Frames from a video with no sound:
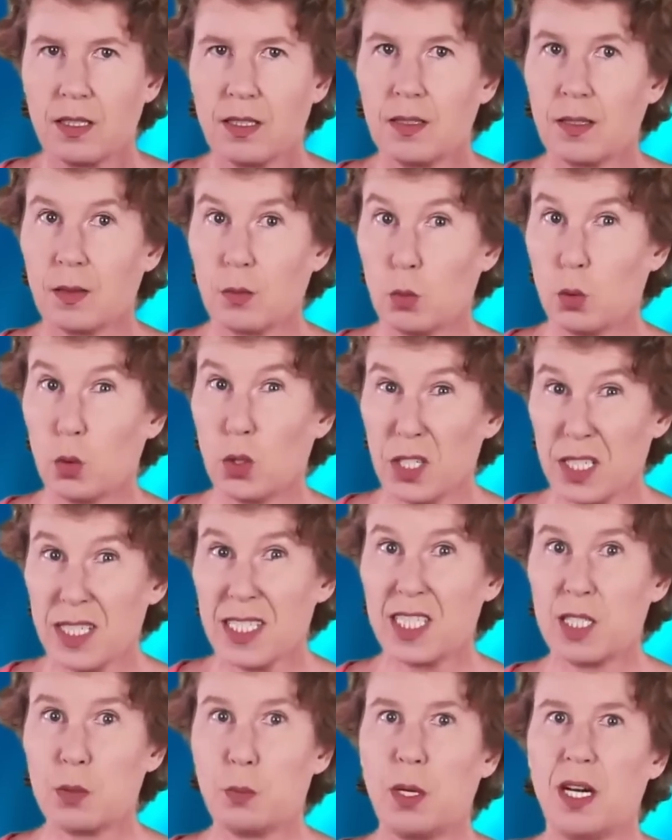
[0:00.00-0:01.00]
The
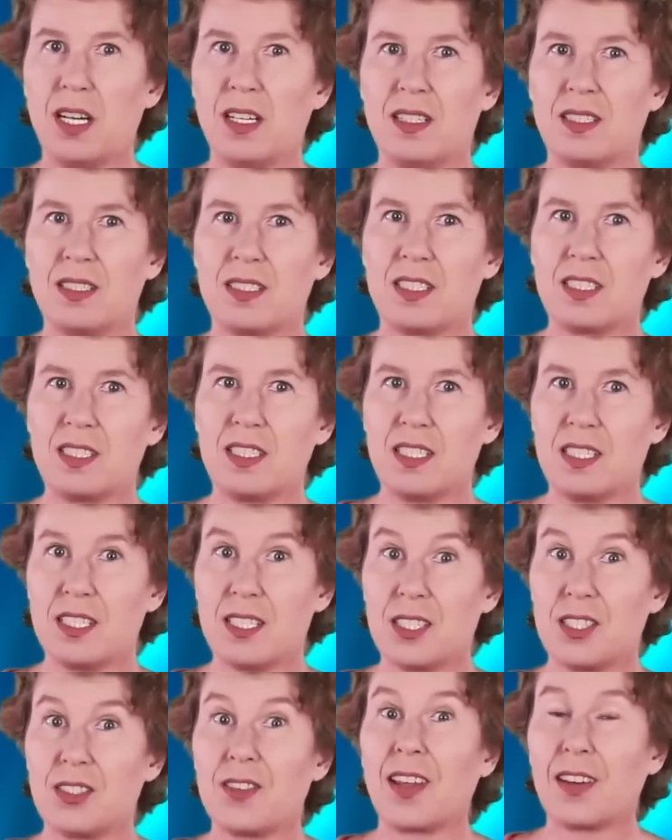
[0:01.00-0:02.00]
worst part
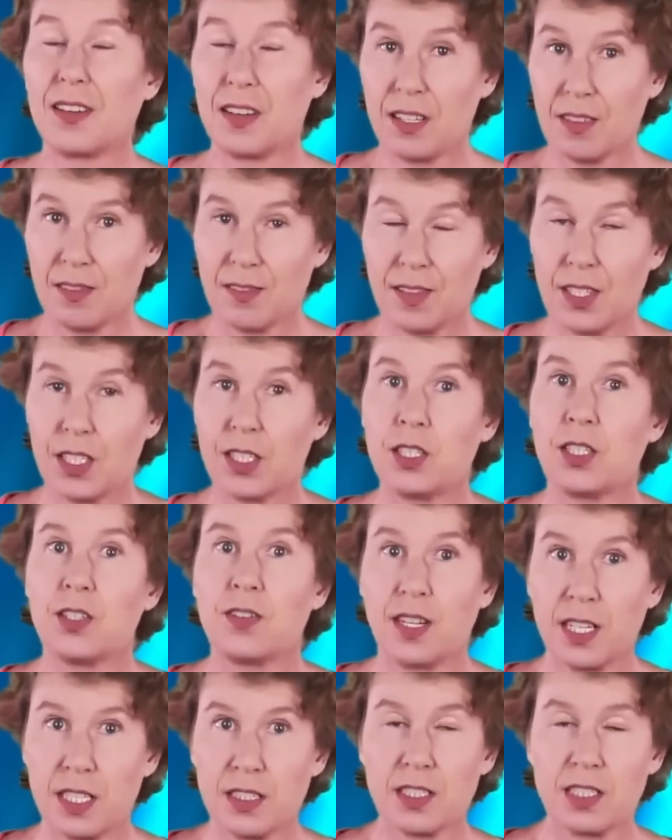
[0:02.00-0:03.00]
is that I think
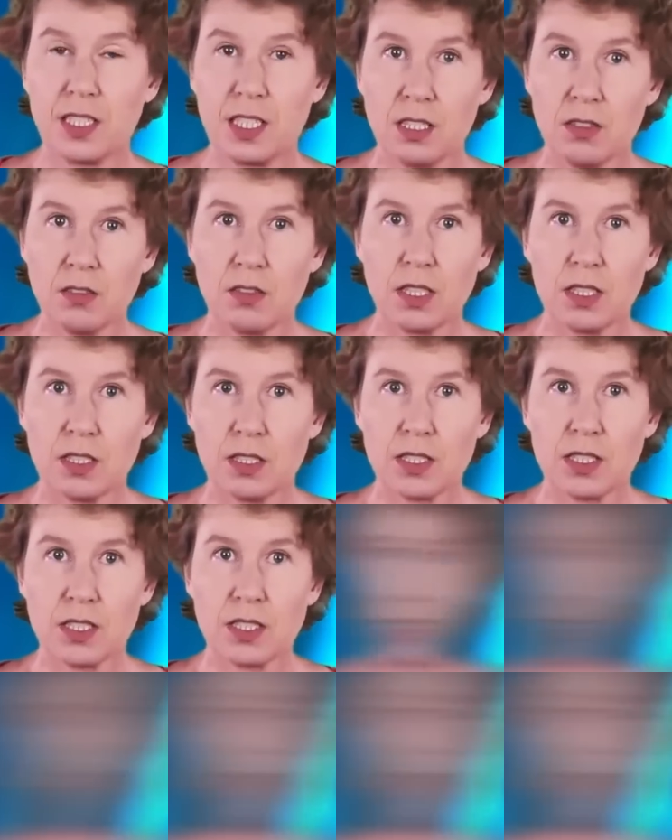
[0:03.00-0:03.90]
they're serious.